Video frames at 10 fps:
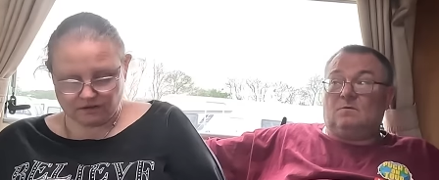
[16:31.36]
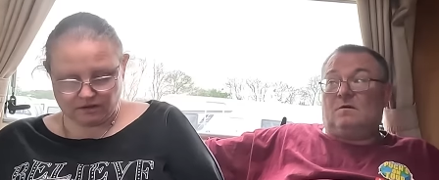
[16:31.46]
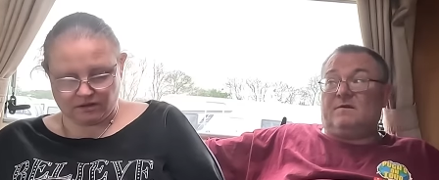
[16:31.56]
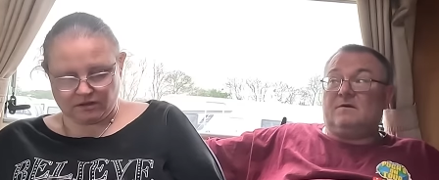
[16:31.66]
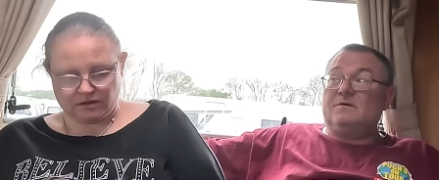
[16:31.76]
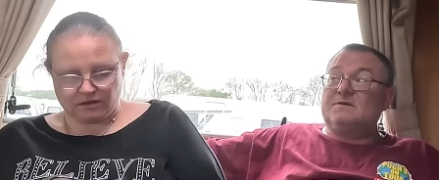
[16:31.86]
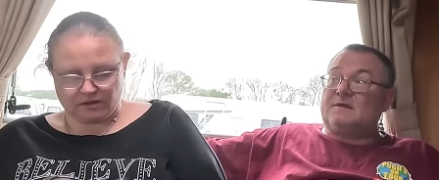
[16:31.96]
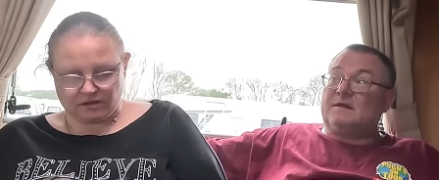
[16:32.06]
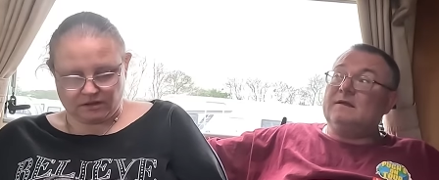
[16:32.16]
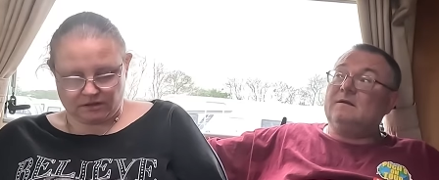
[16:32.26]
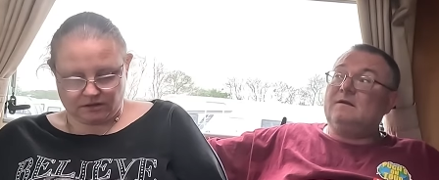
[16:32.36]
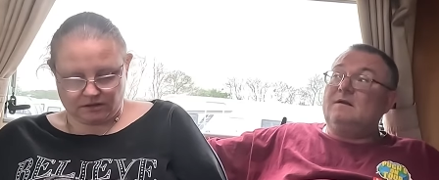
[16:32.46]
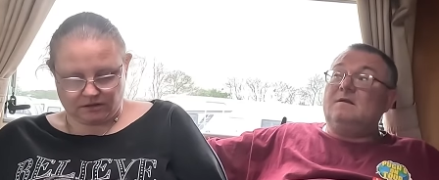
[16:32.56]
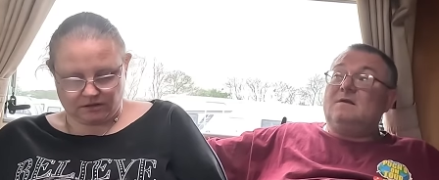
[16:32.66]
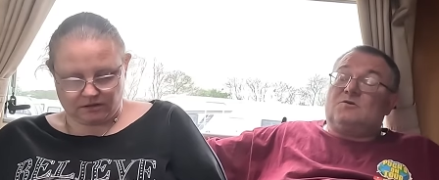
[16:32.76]
Speaker 1: of what the owner's saying.
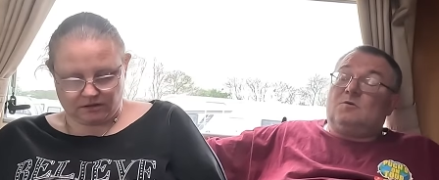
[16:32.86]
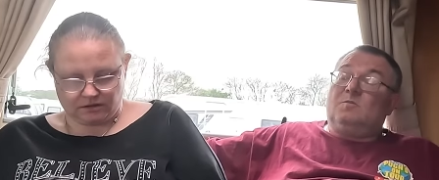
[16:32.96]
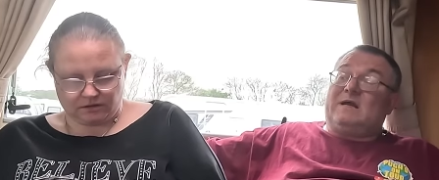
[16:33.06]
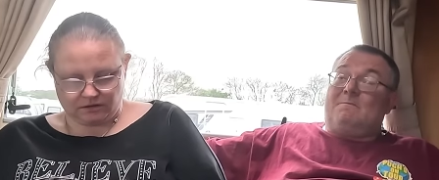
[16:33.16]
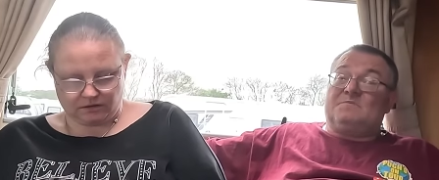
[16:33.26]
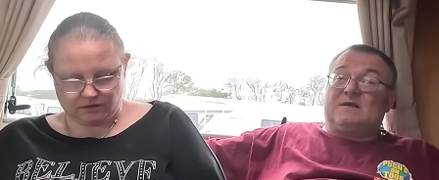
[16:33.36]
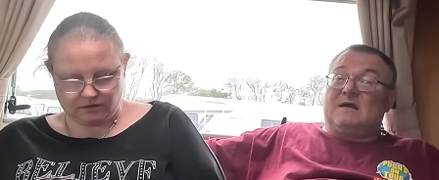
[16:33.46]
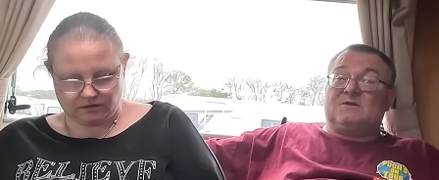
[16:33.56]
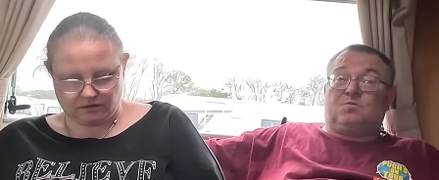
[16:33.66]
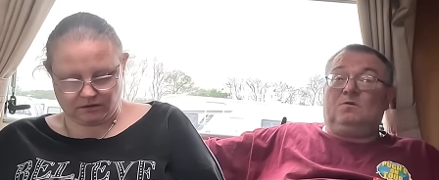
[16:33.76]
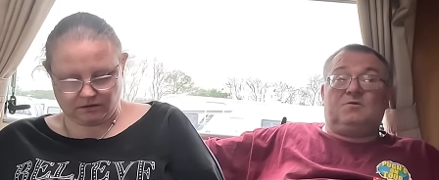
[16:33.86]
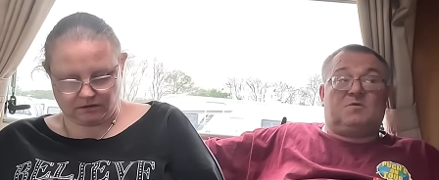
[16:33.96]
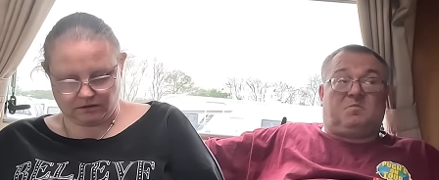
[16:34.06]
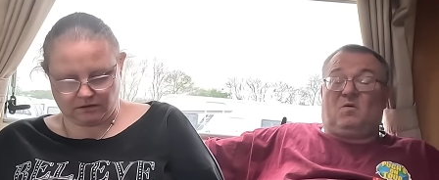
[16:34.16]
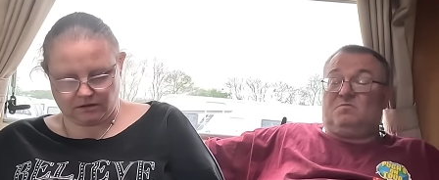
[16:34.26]
Some campsites will
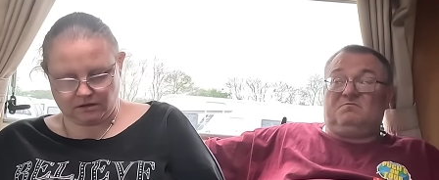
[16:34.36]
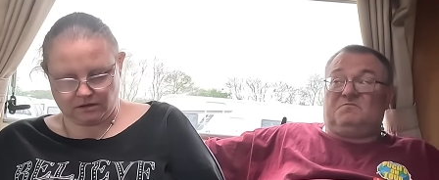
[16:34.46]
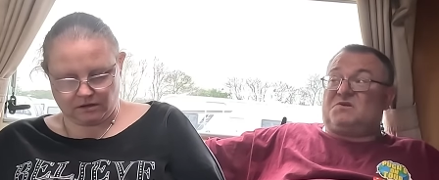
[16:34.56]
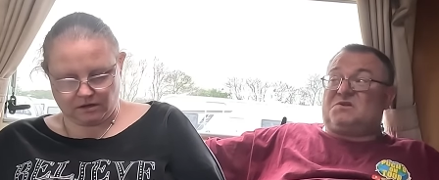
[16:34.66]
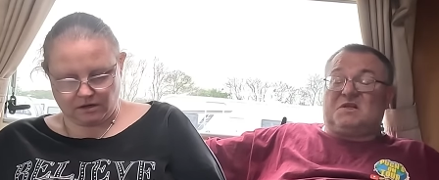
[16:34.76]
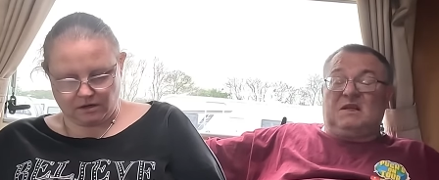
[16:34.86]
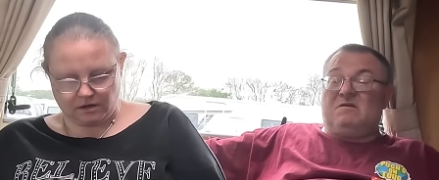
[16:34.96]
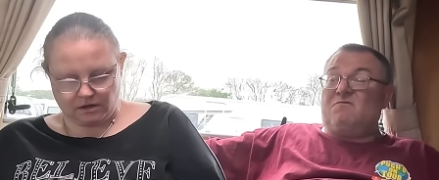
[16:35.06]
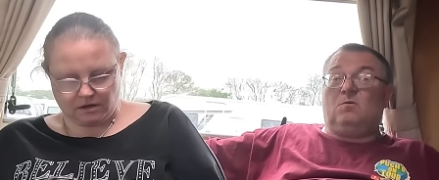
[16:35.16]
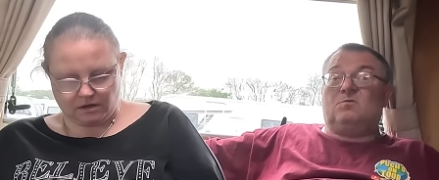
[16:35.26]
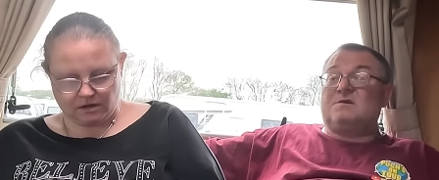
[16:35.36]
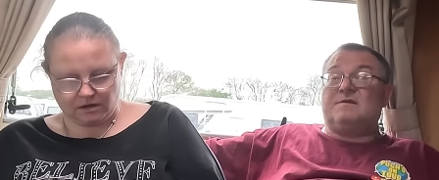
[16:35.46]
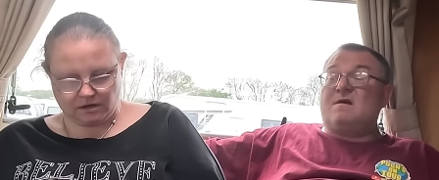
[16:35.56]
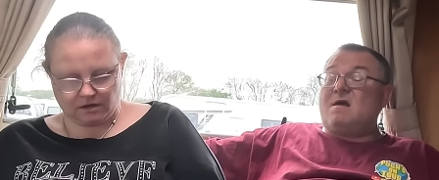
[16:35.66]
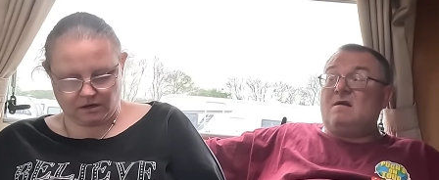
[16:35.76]
just put silly rules
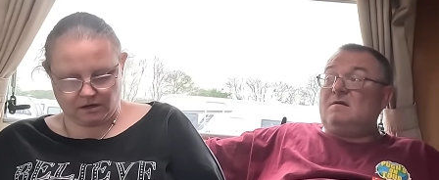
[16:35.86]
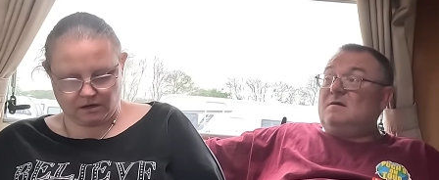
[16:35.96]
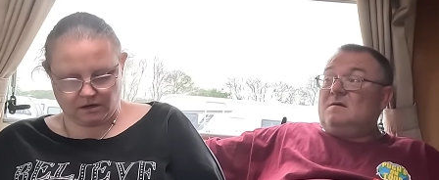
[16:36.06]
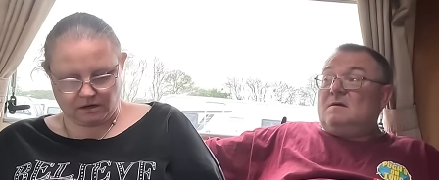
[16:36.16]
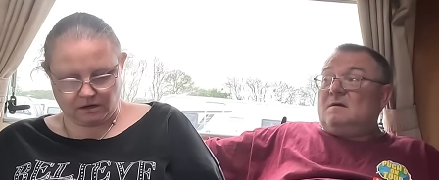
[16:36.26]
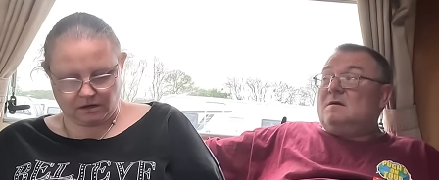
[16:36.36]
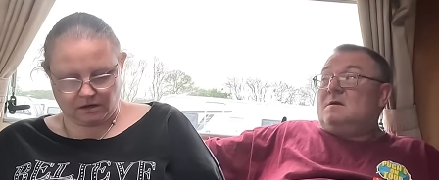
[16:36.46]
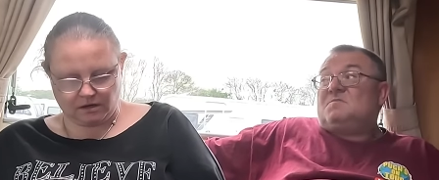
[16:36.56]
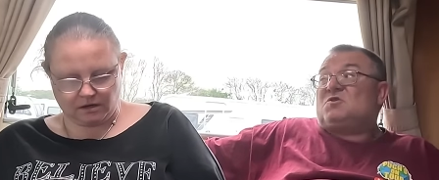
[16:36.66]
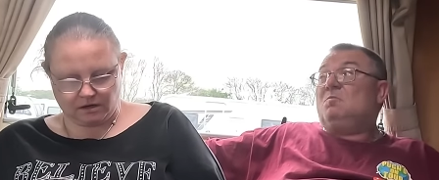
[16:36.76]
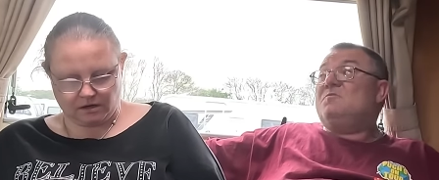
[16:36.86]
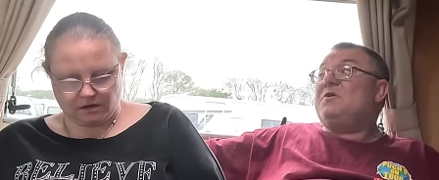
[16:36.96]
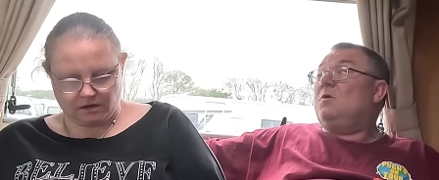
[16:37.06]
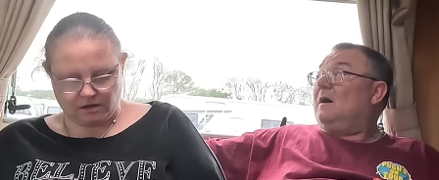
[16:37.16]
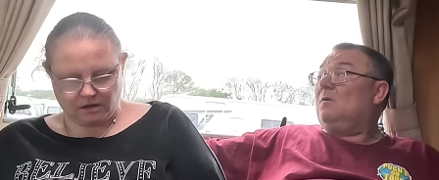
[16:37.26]
in there. Um, some
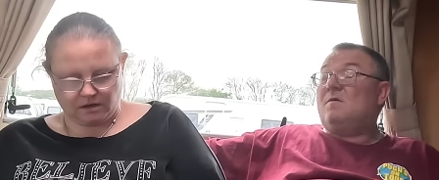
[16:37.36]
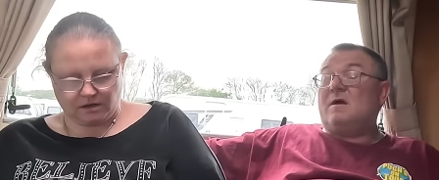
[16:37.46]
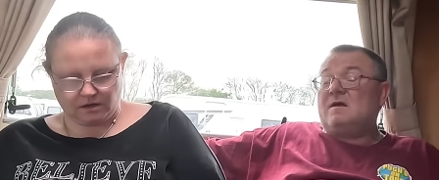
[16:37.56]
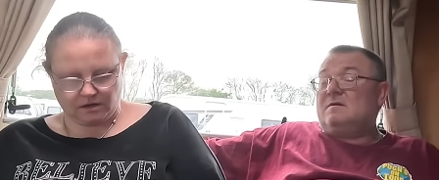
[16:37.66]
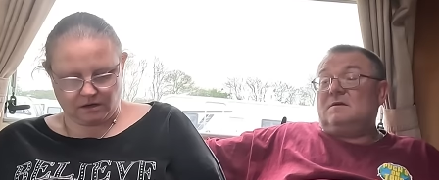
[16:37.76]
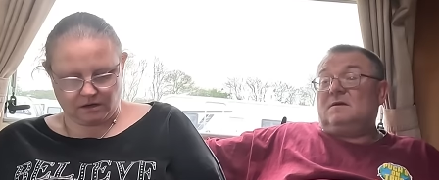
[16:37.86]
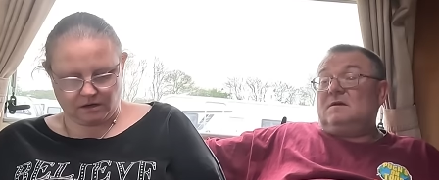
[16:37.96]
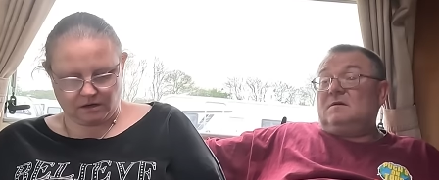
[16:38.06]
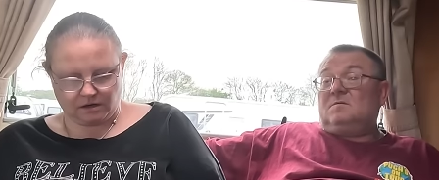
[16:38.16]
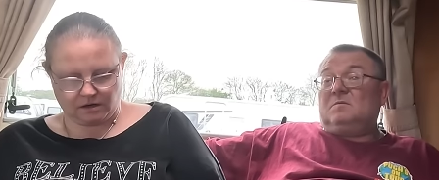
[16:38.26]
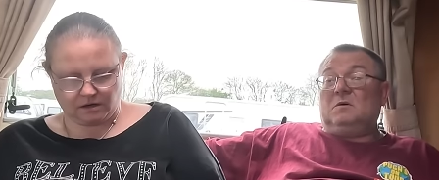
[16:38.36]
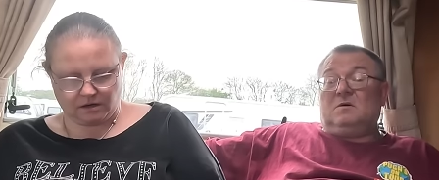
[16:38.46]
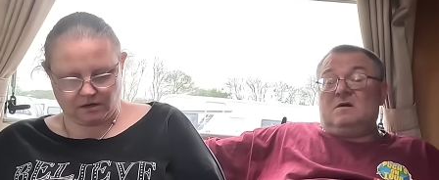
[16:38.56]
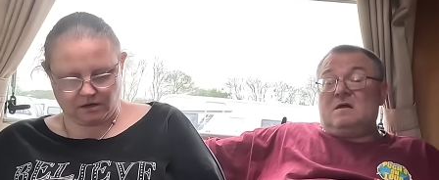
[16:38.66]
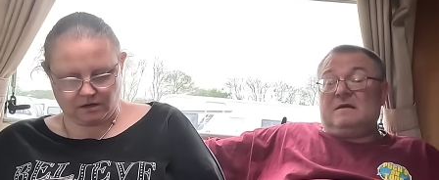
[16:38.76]
do out there,
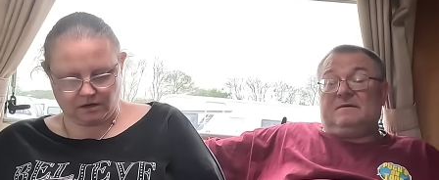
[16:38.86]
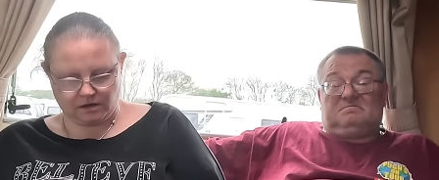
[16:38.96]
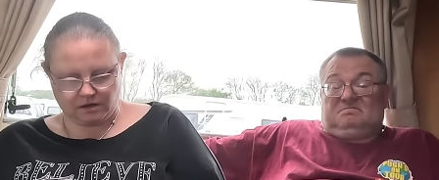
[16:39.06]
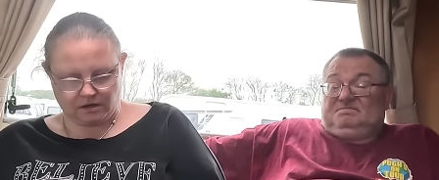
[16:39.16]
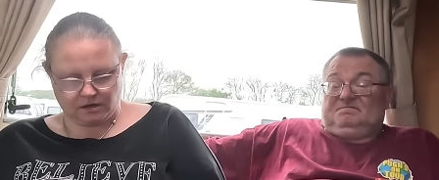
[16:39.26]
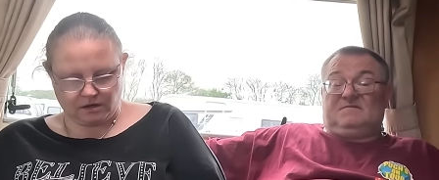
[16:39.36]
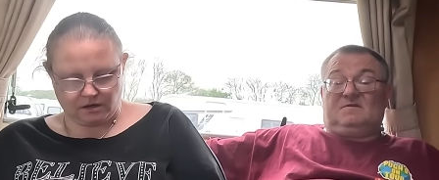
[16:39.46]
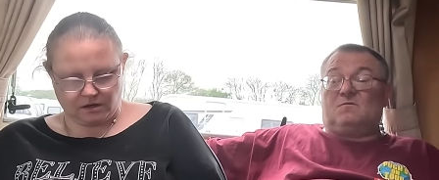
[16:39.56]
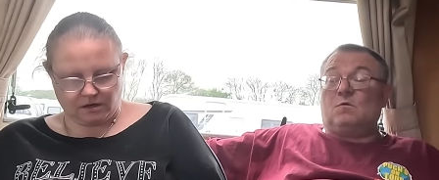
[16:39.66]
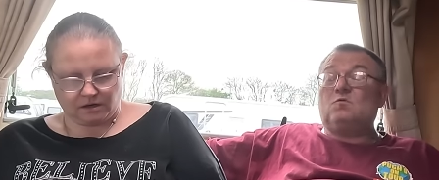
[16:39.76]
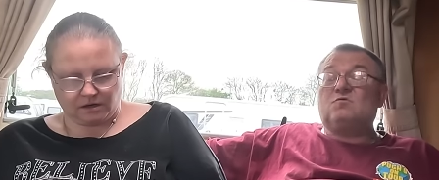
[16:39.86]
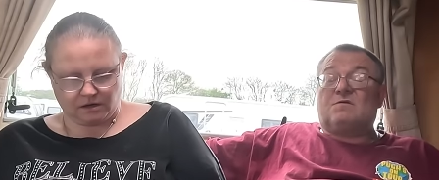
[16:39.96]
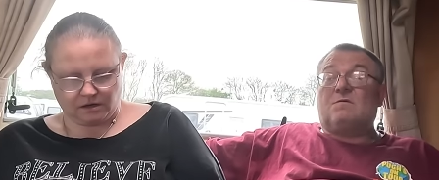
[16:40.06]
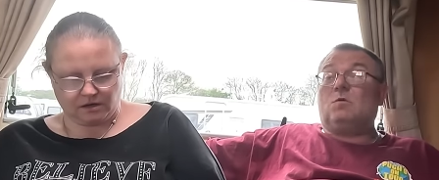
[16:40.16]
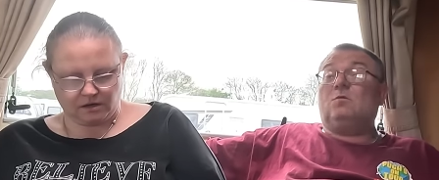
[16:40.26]
but uh, rules
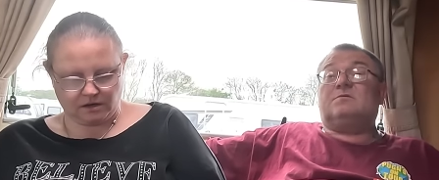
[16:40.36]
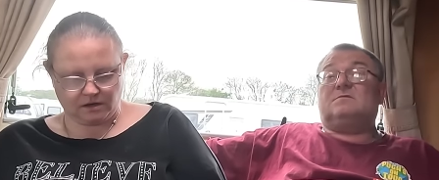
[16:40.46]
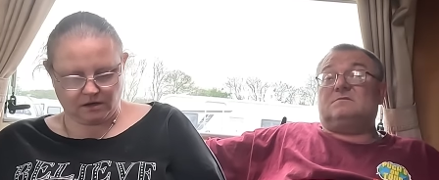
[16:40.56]
are rules.